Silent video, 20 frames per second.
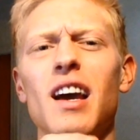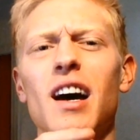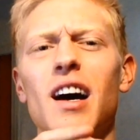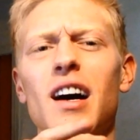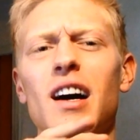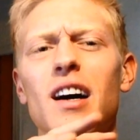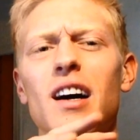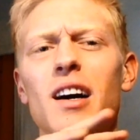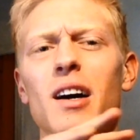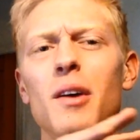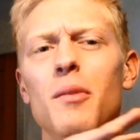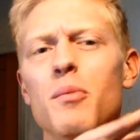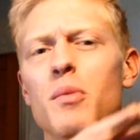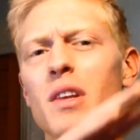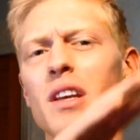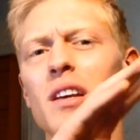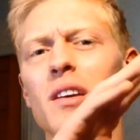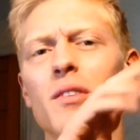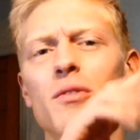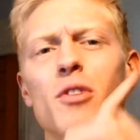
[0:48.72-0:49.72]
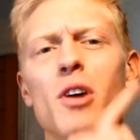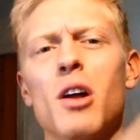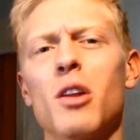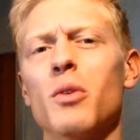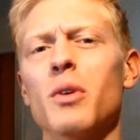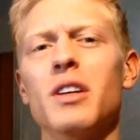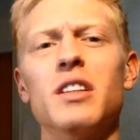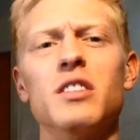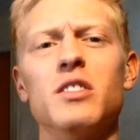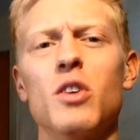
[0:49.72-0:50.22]

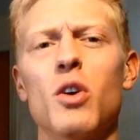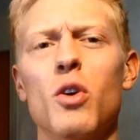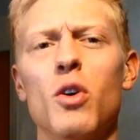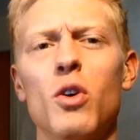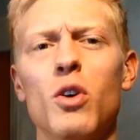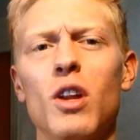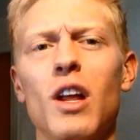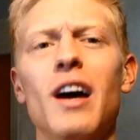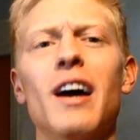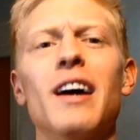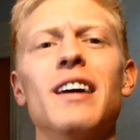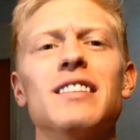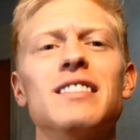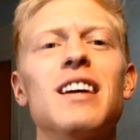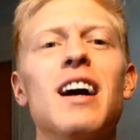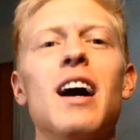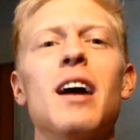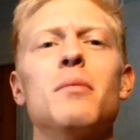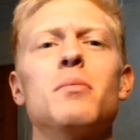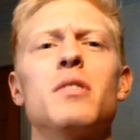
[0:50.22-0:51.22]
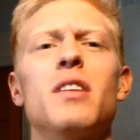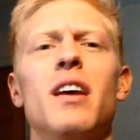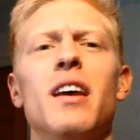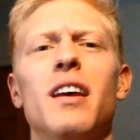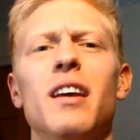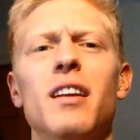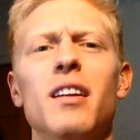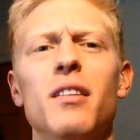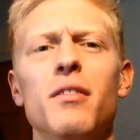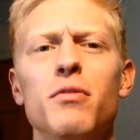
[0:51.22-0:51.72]
following his whole top
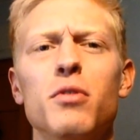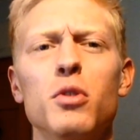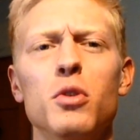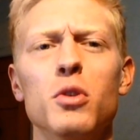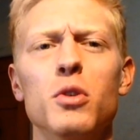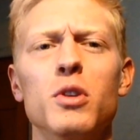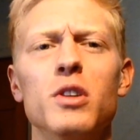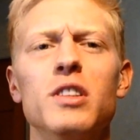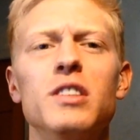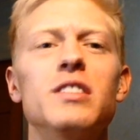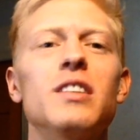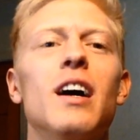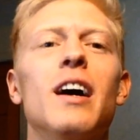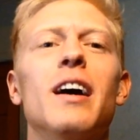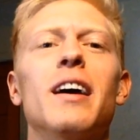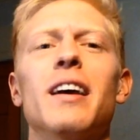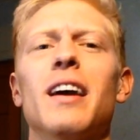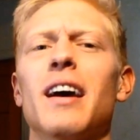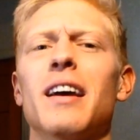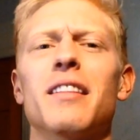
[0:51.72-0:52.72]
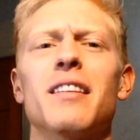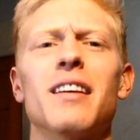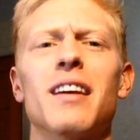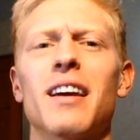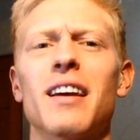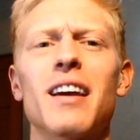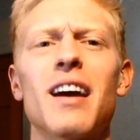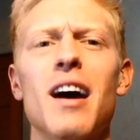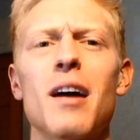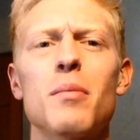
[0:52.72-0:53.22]
10 foods, I think
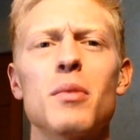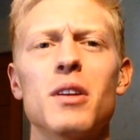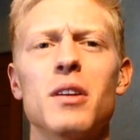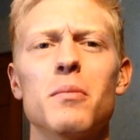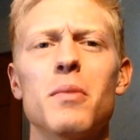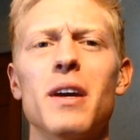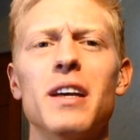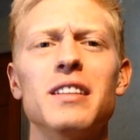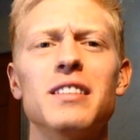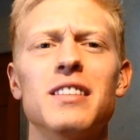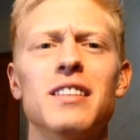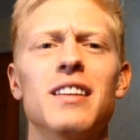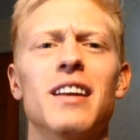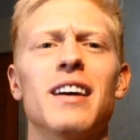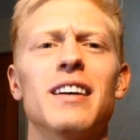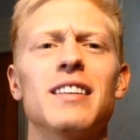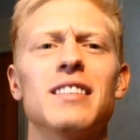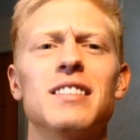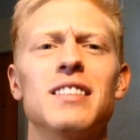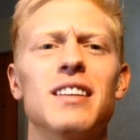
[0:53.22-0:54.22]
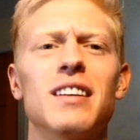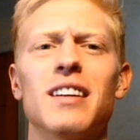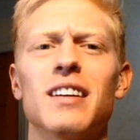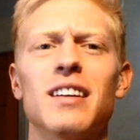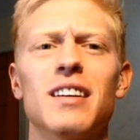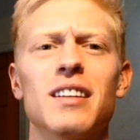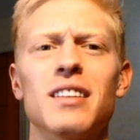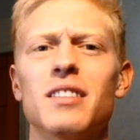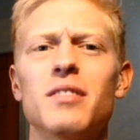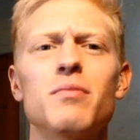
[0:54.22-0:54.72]
I copied and pasted that
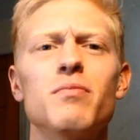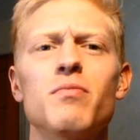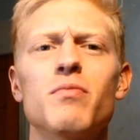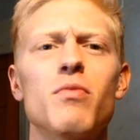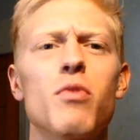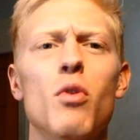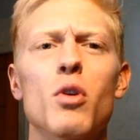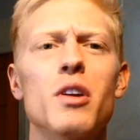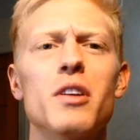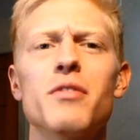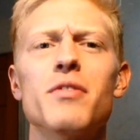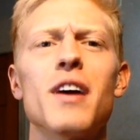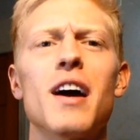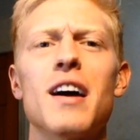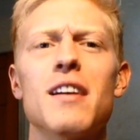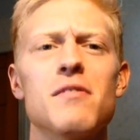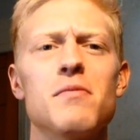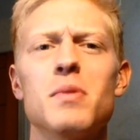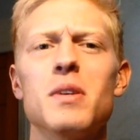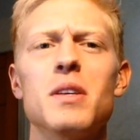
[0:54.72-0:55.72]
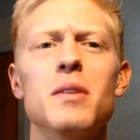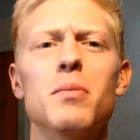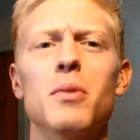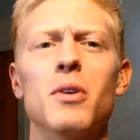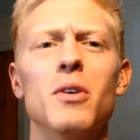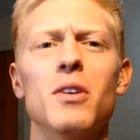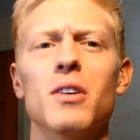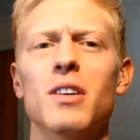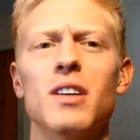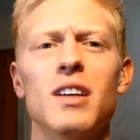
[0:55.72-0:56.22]
to 45
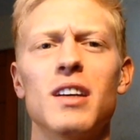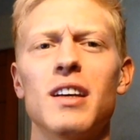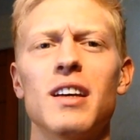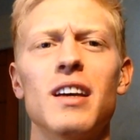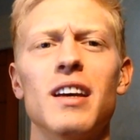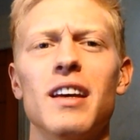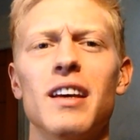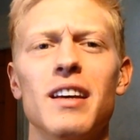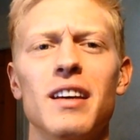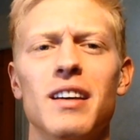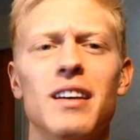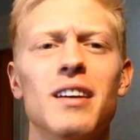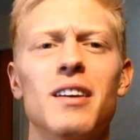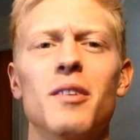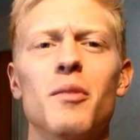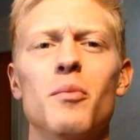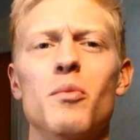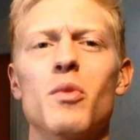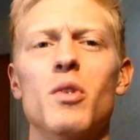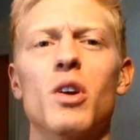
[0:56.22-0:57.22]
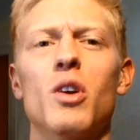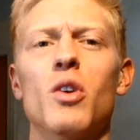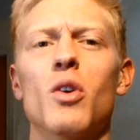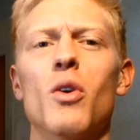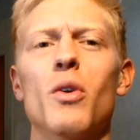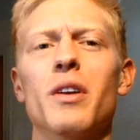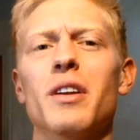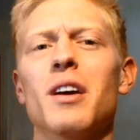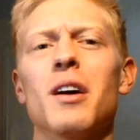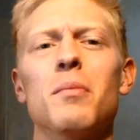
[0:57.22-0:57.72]
people
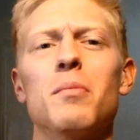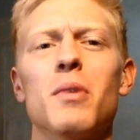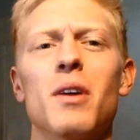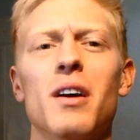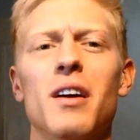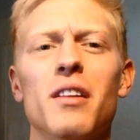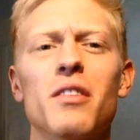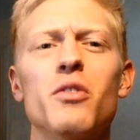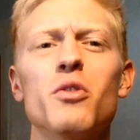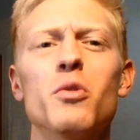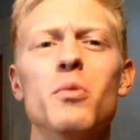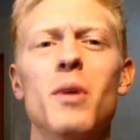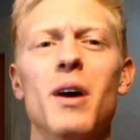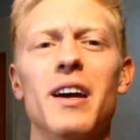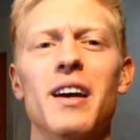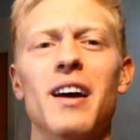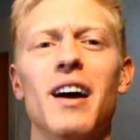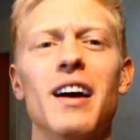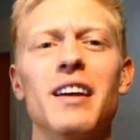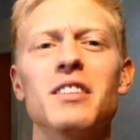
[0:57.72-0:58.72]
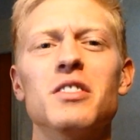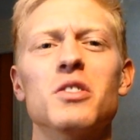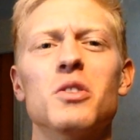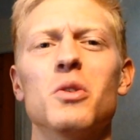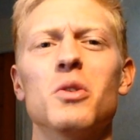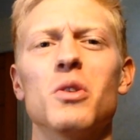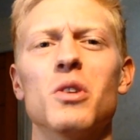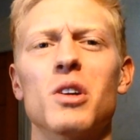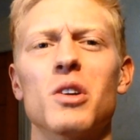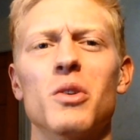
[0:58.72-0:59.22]
growing up through my high
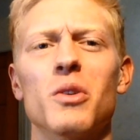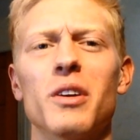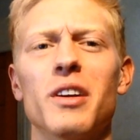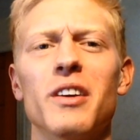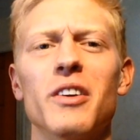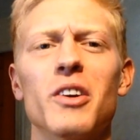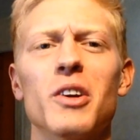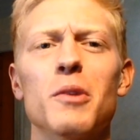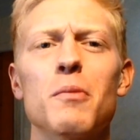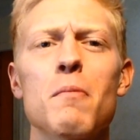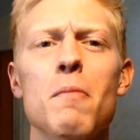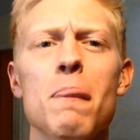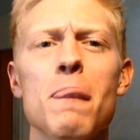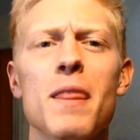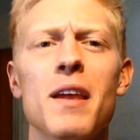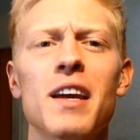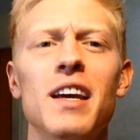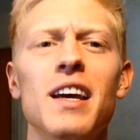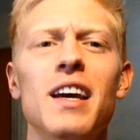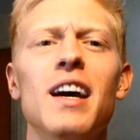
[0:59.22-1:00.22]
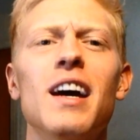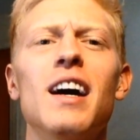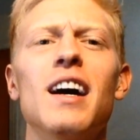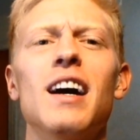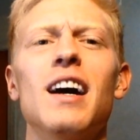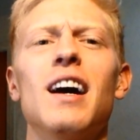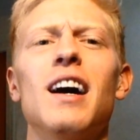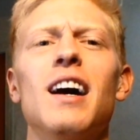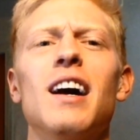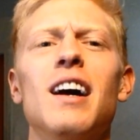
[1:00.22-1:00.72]
school career.
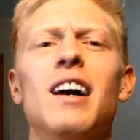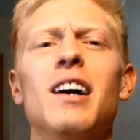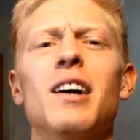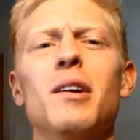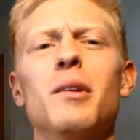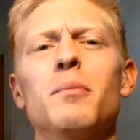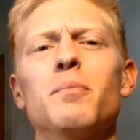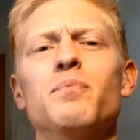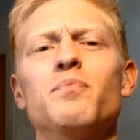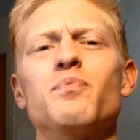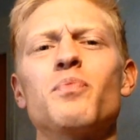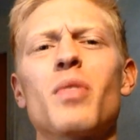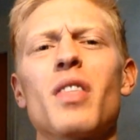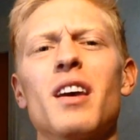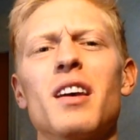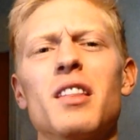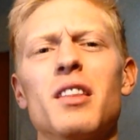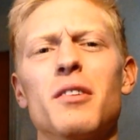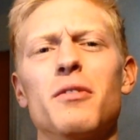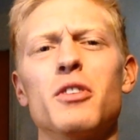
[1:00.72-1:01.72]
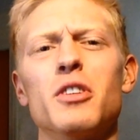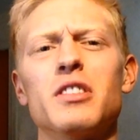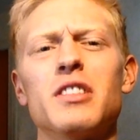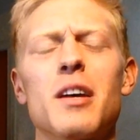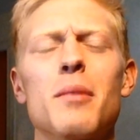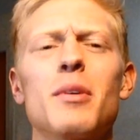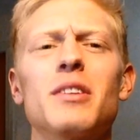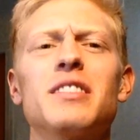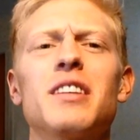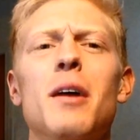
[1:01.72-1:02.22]
The first
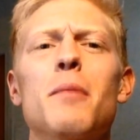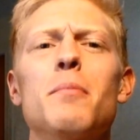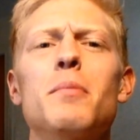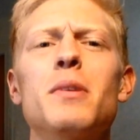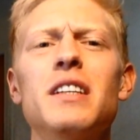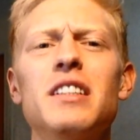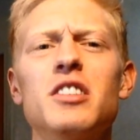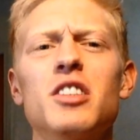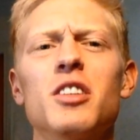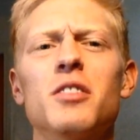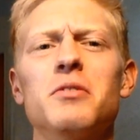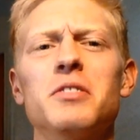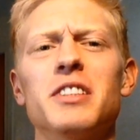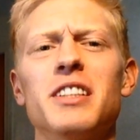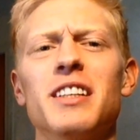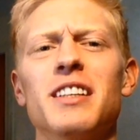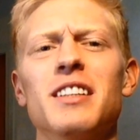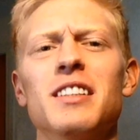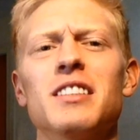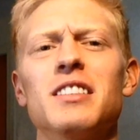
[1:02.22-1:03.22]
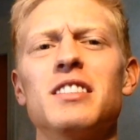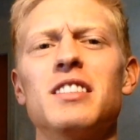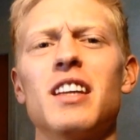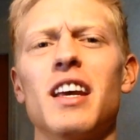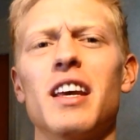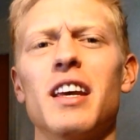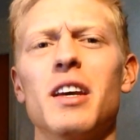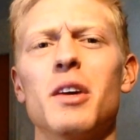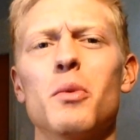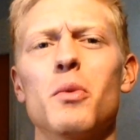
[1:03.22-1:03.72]
time I saw a picture of Zyzz,
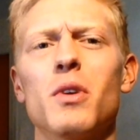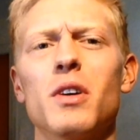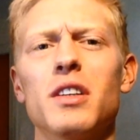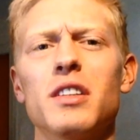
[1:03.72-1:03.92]
it